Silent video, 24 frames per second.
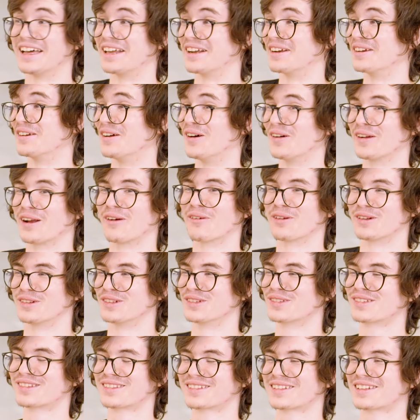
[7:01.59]
I had it on. I would've
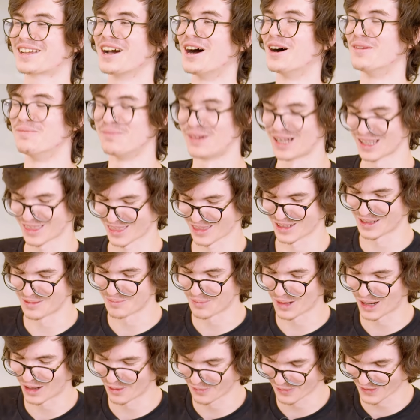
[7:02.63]
just cut my
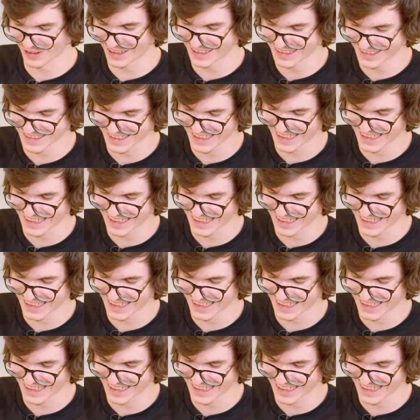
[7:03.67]
thumb off right